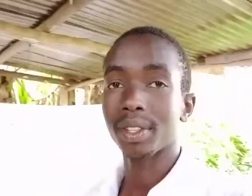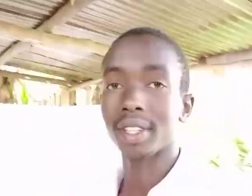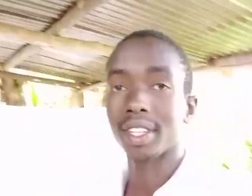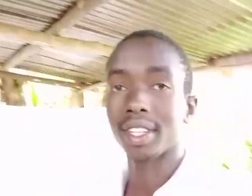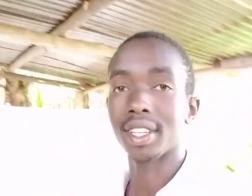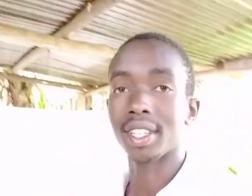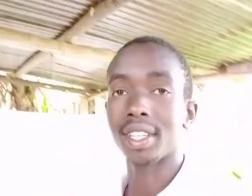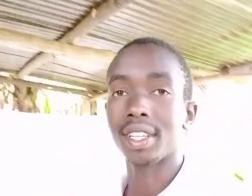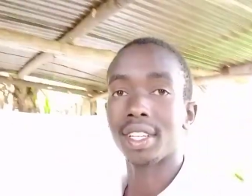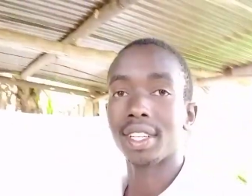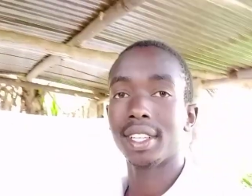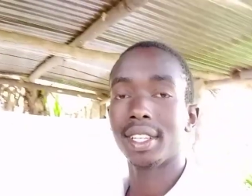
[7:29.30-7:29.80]

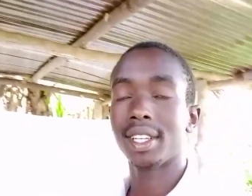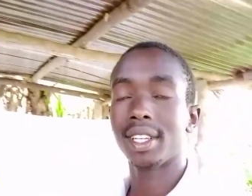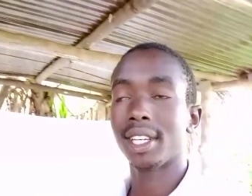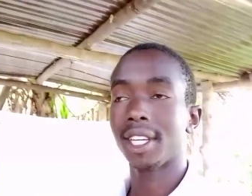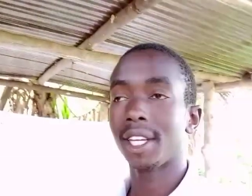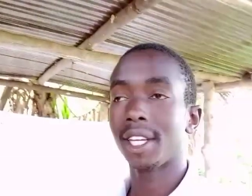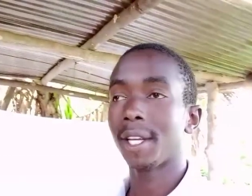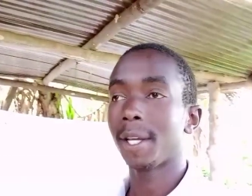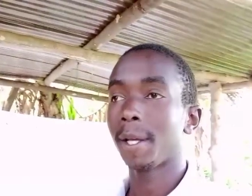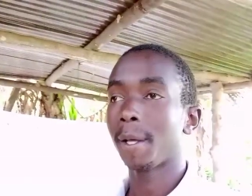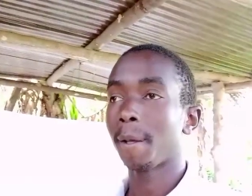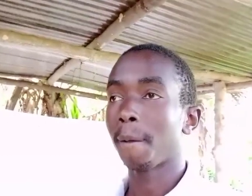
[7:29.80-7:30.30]
that
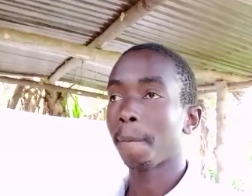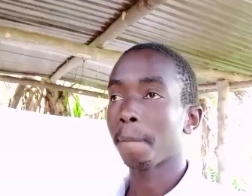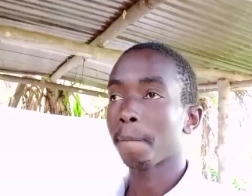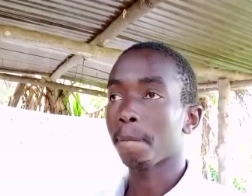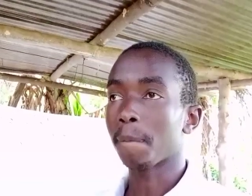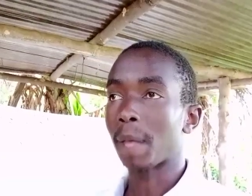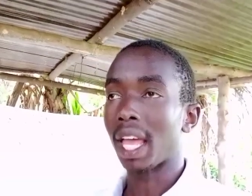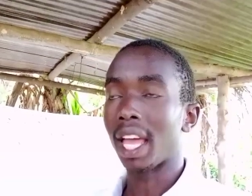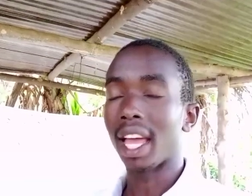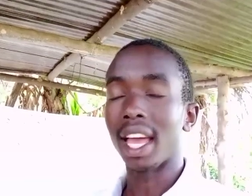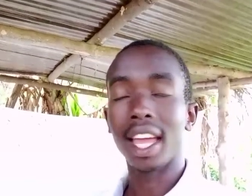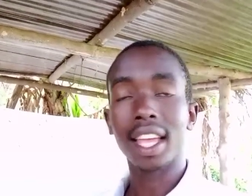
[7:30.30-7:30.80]

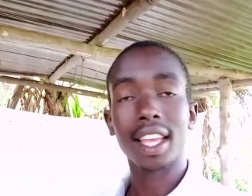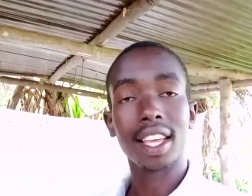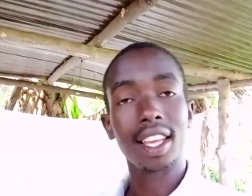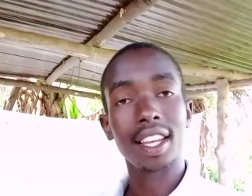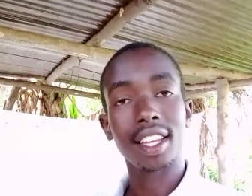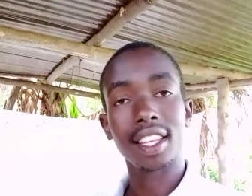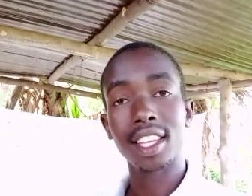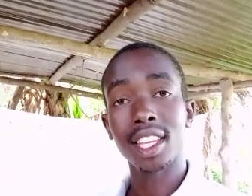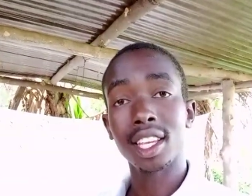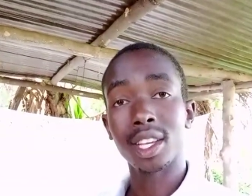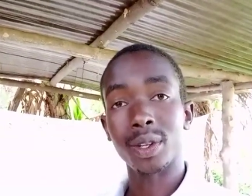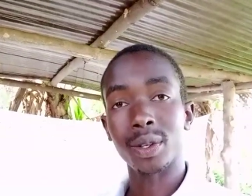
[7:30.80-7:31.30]
I can
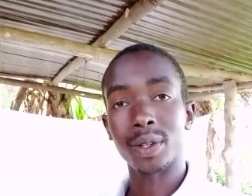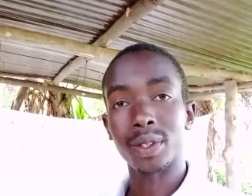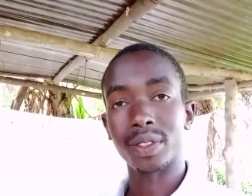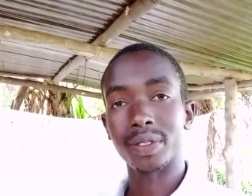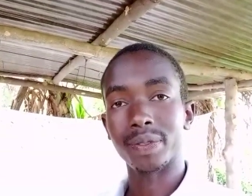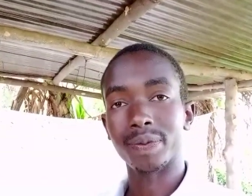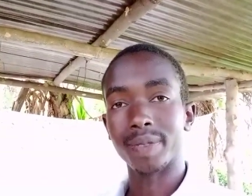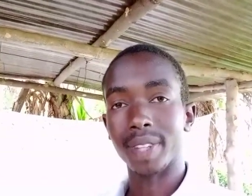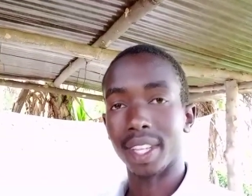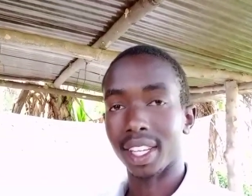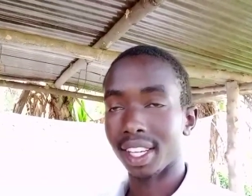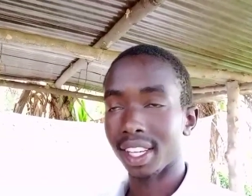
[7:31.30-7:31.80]
kick on,
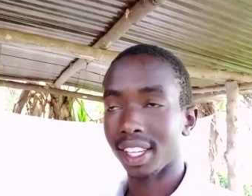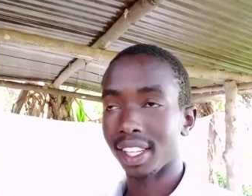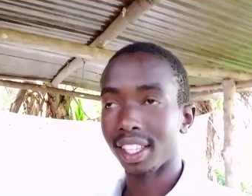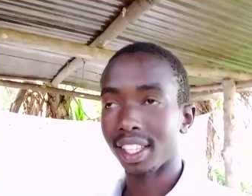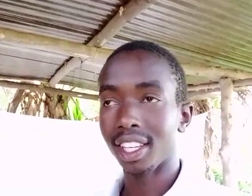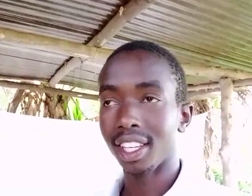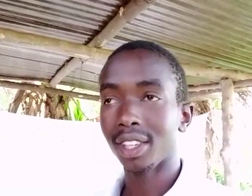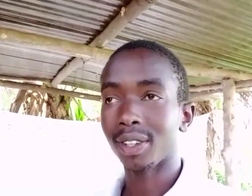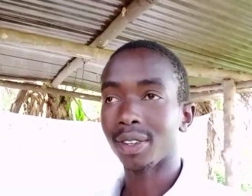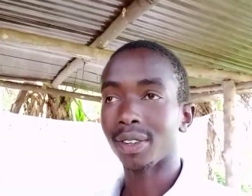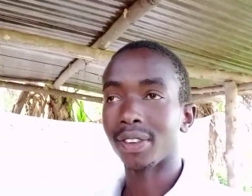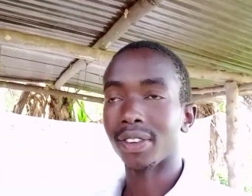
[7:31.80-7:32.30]

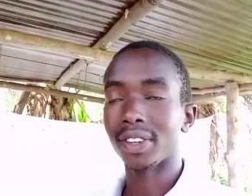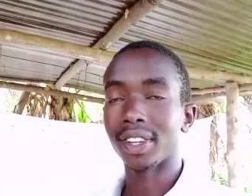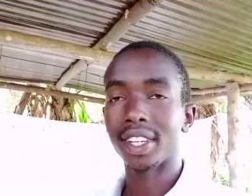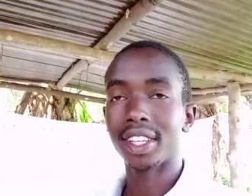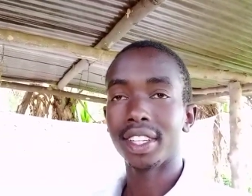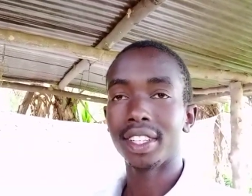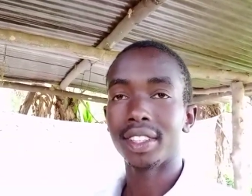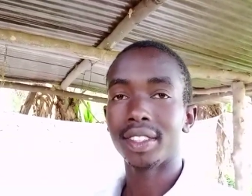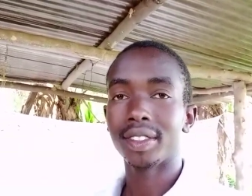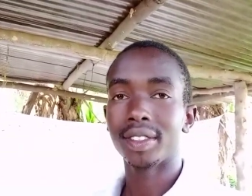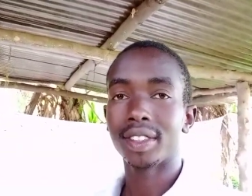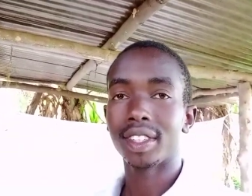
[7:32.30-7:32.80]
right?
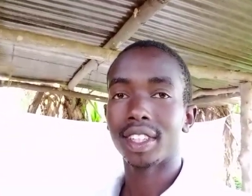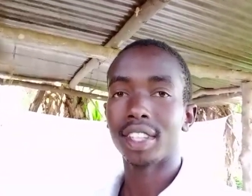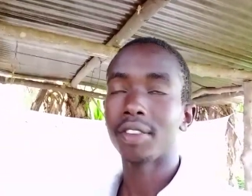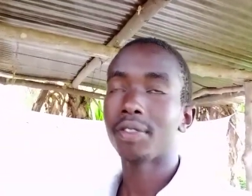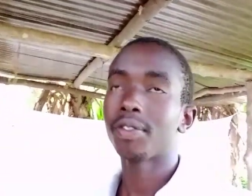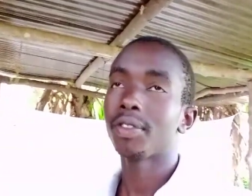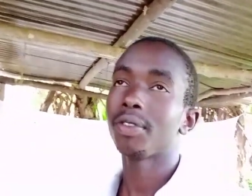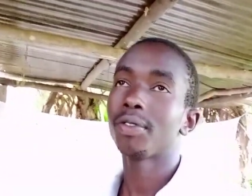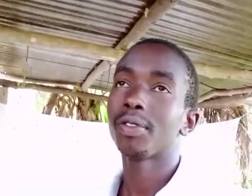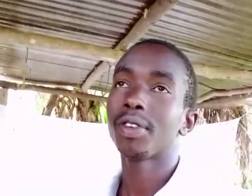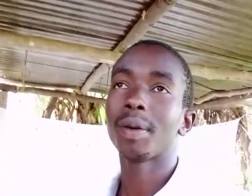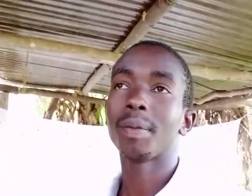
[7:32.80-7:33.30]

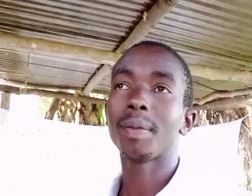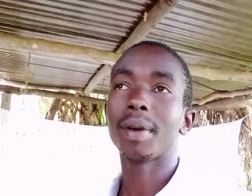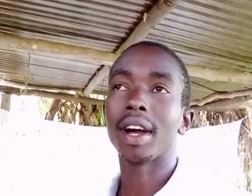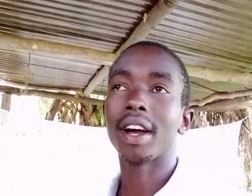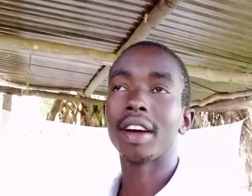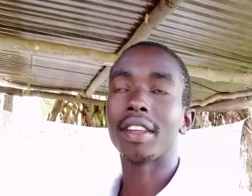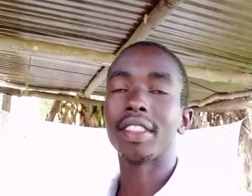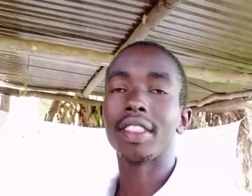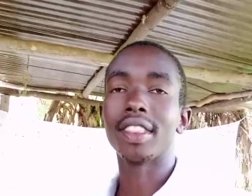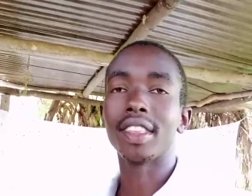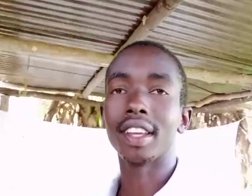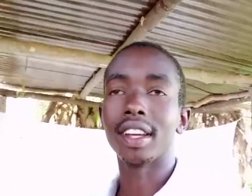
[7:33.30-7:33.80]
Every farm
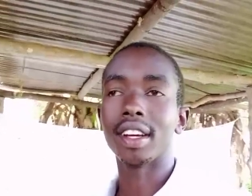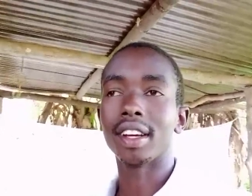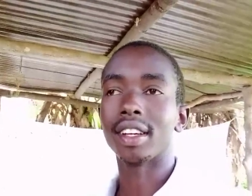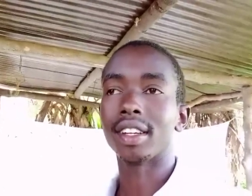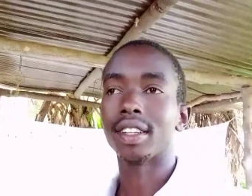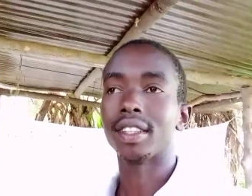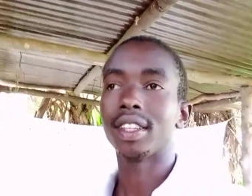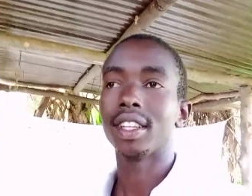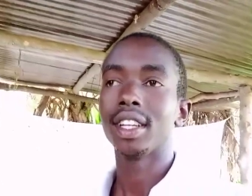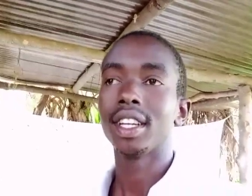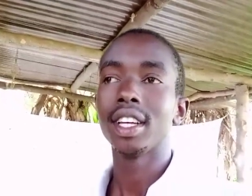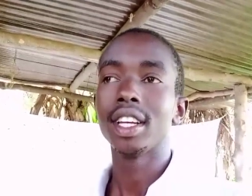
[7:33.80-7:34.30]
out there.
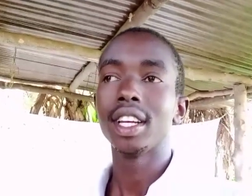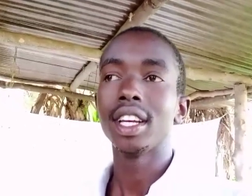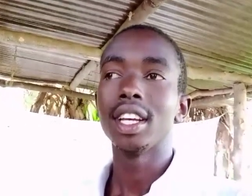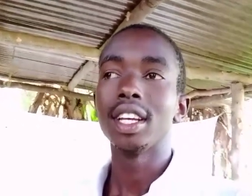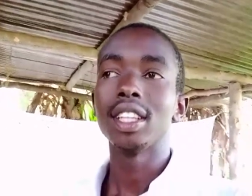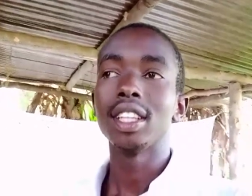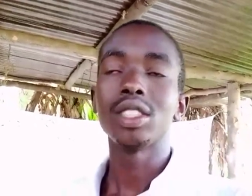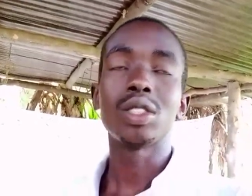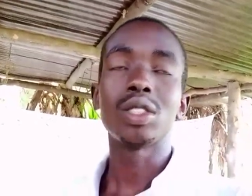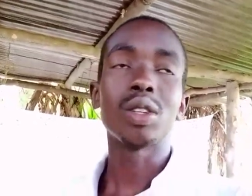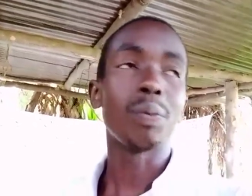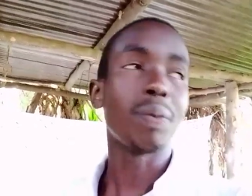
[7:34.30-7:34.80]

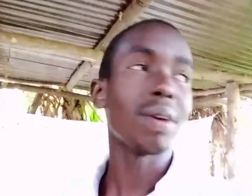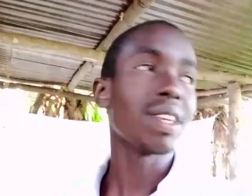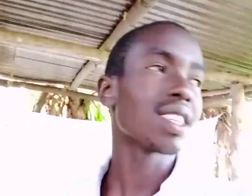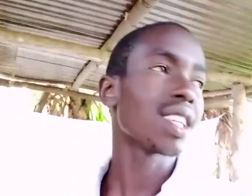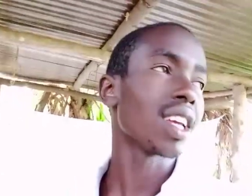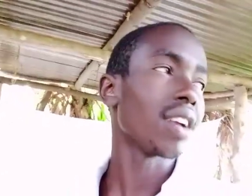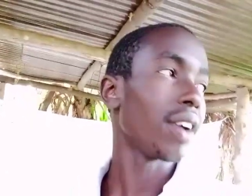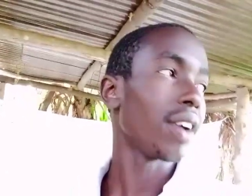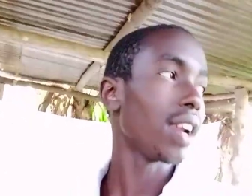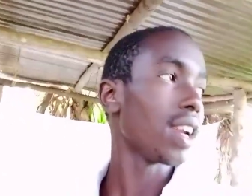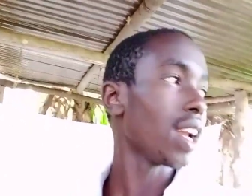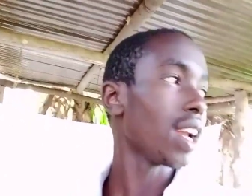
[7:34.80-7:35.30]
So basically,
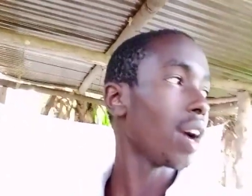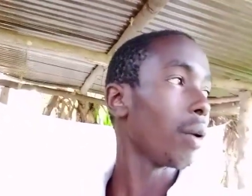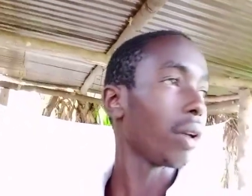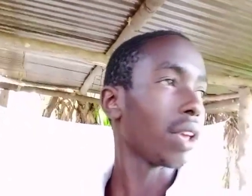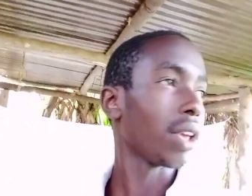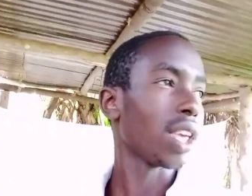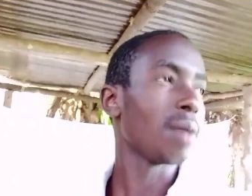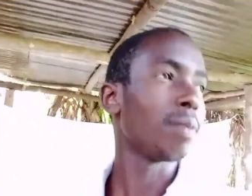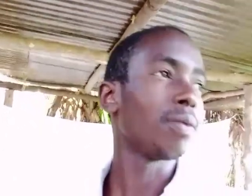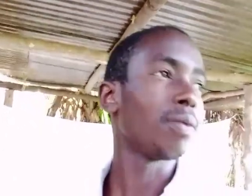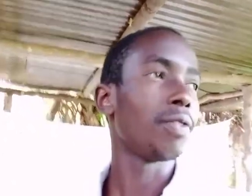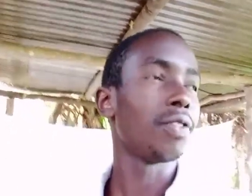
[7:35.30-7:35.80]
right now we
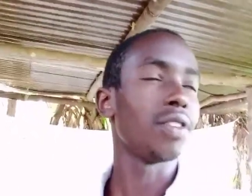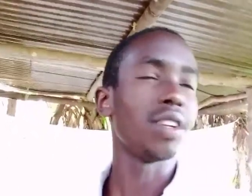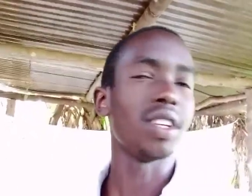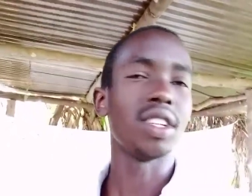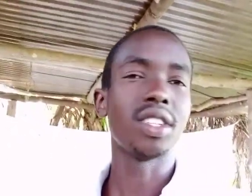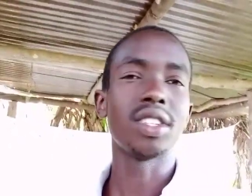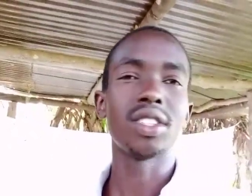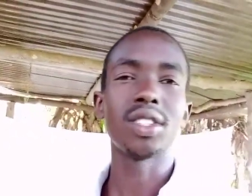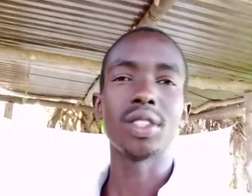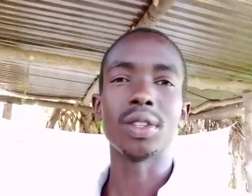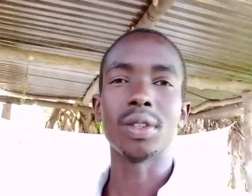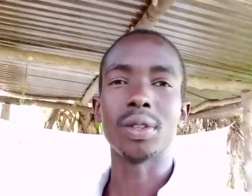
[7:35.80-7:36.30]
keep
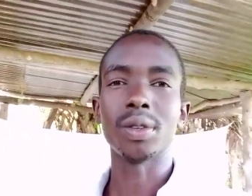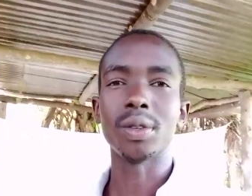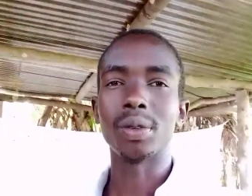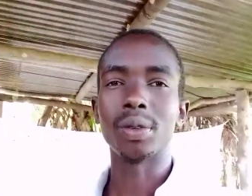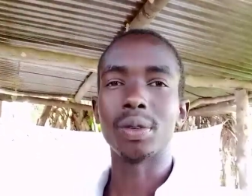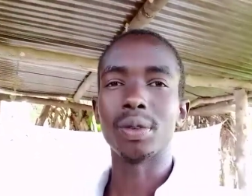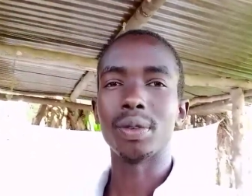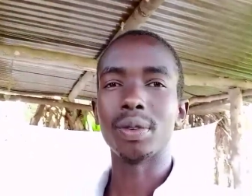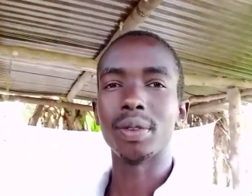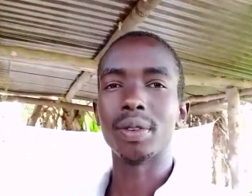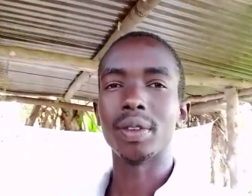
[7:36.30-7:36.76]
fish. So